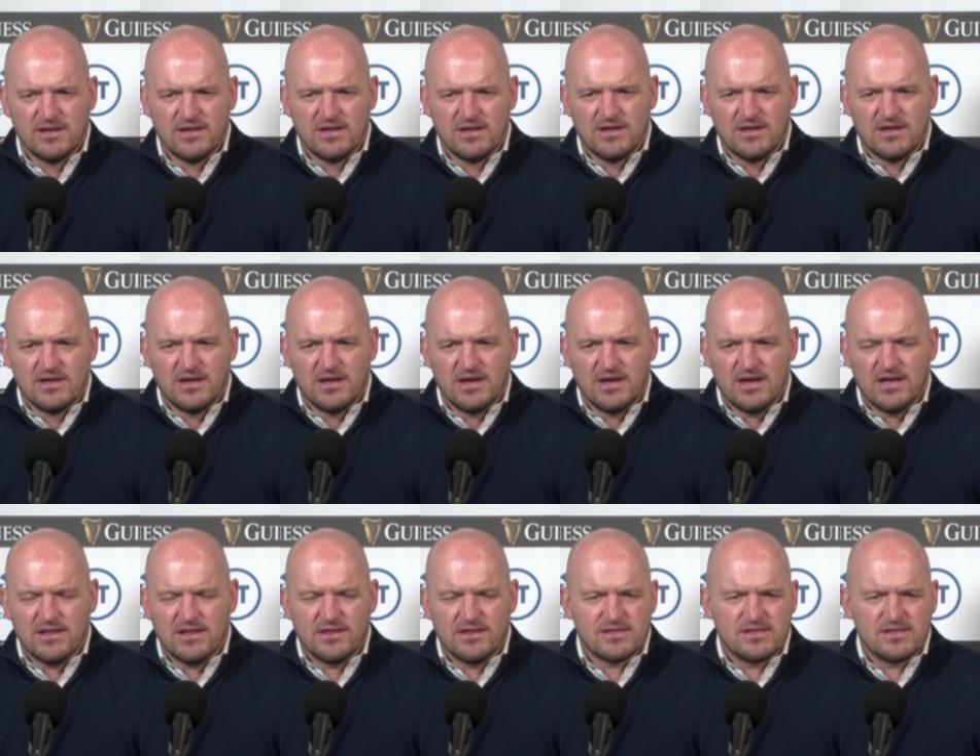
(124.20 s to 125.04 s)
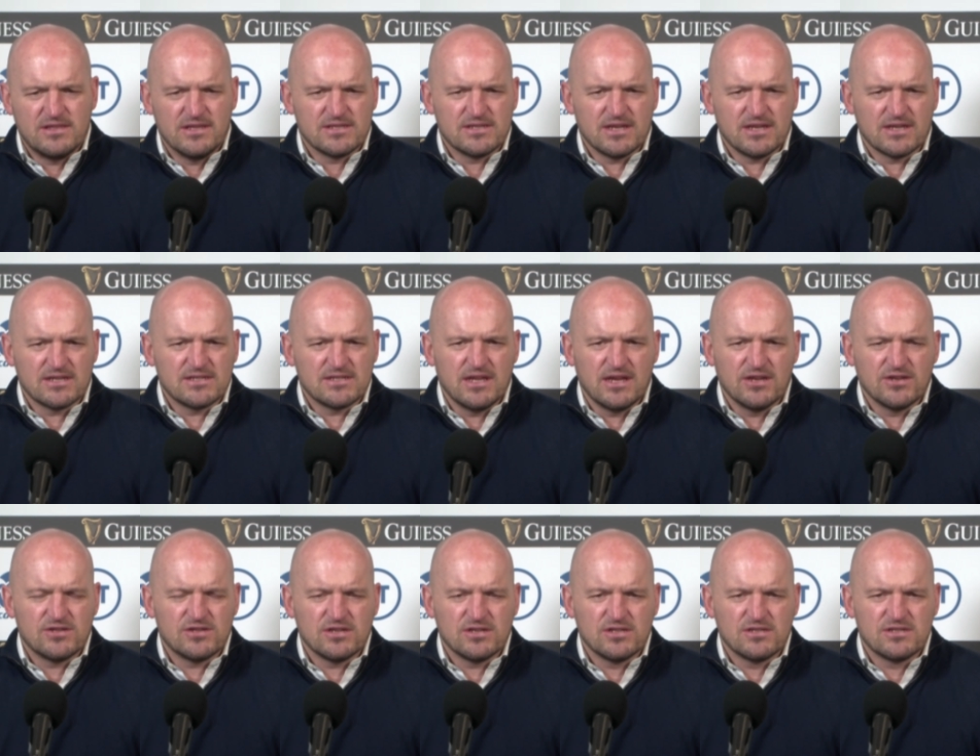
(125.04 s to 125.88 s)
uh, the, the Six
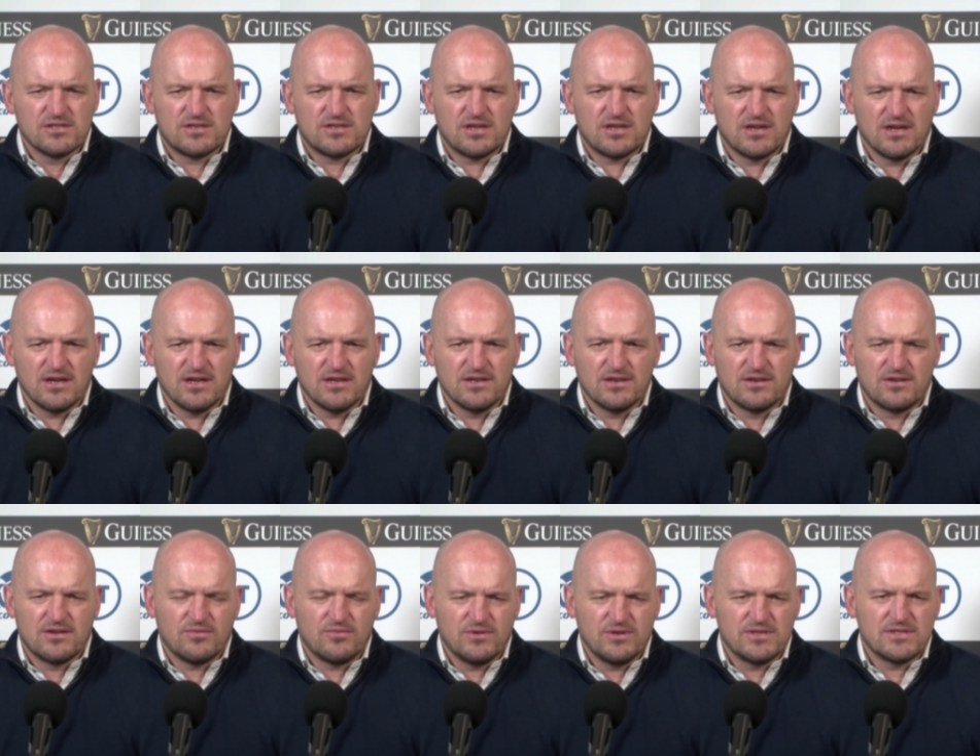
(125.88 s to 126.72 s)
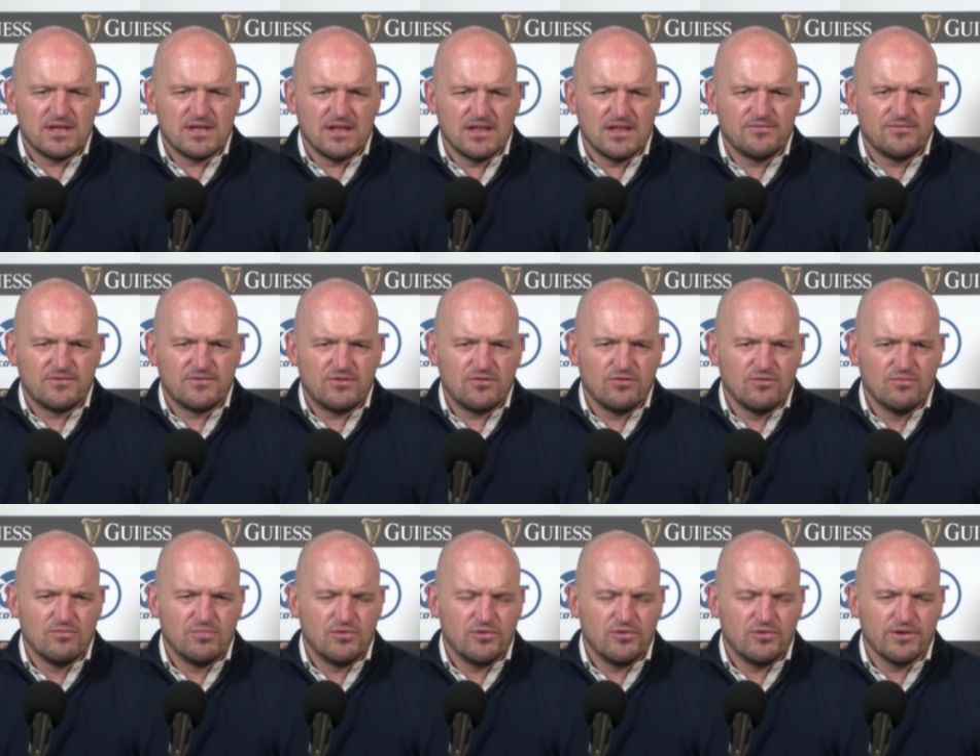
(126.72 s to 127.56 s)
Nations, and we still have two
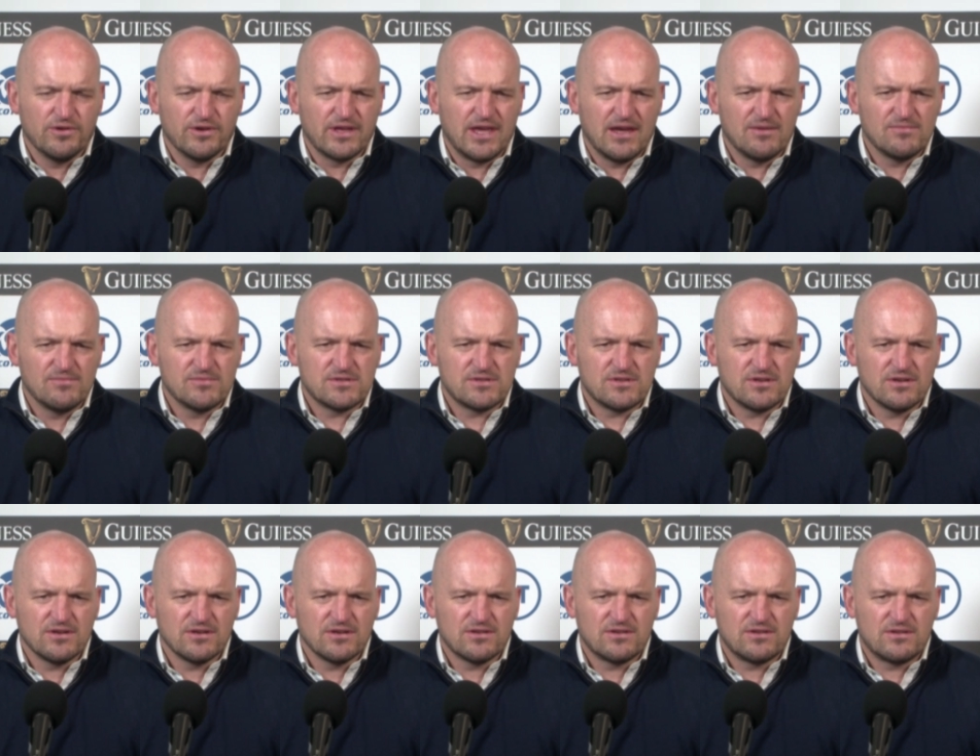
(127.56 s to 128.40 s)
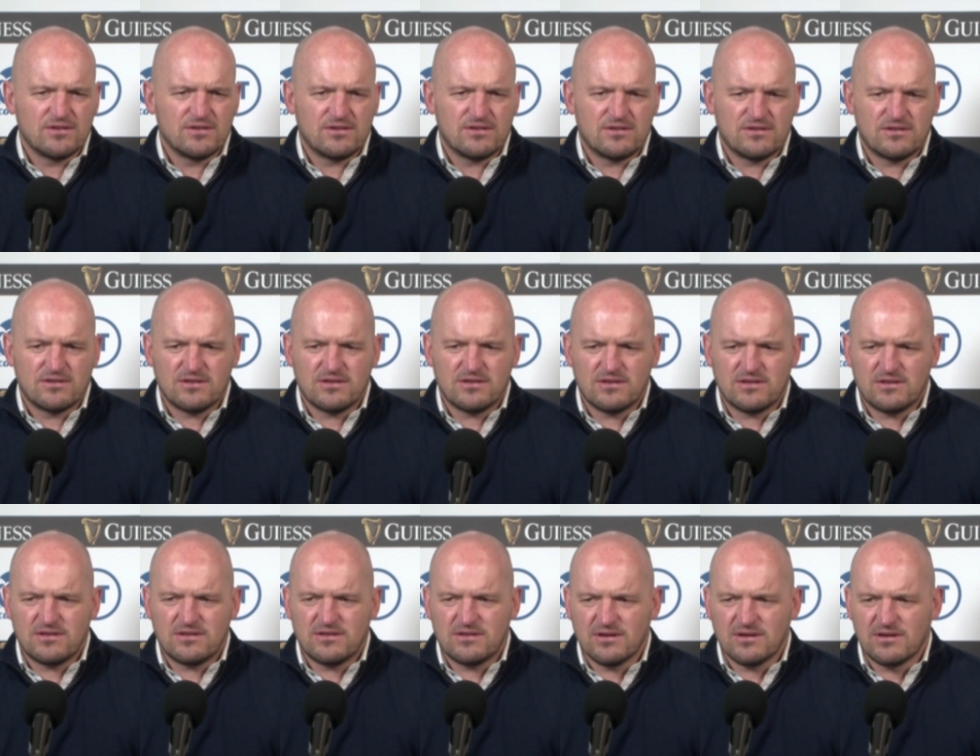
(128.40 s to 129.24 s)
important games to
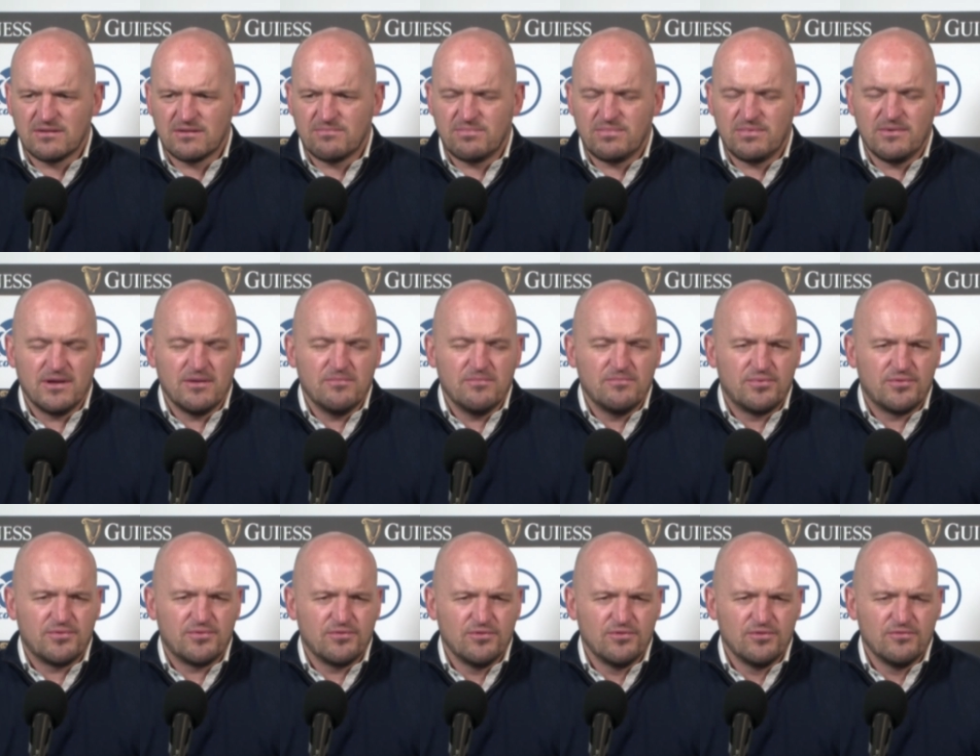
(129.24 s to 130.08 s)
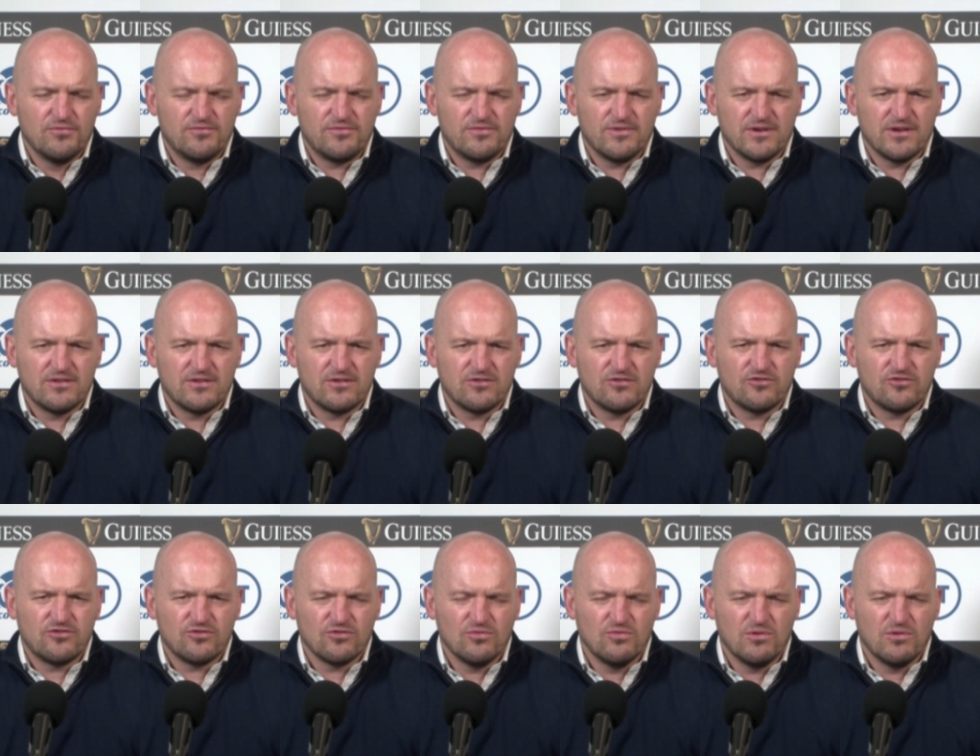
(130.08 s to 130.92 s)
to improve and to show
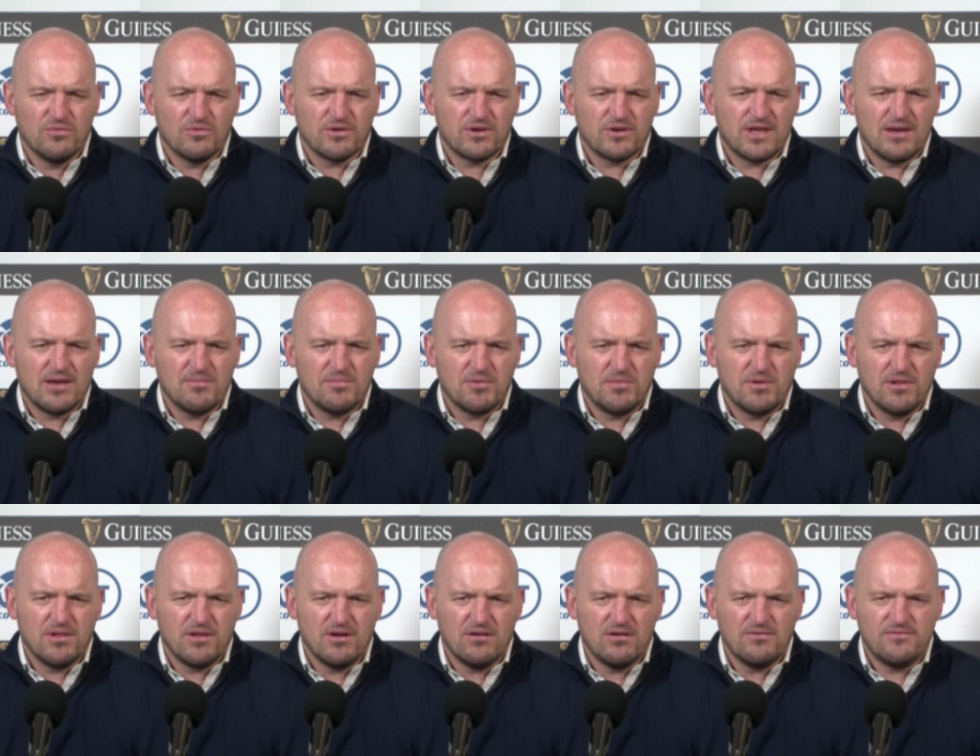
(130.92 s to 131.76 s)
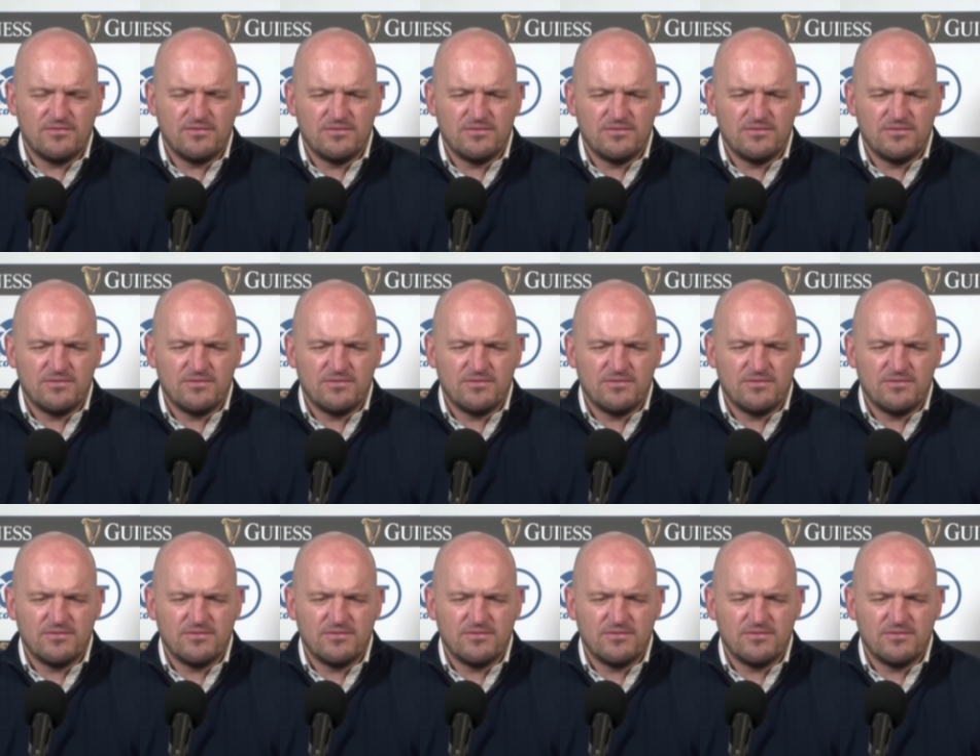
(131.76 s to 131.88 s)
what we're capable of.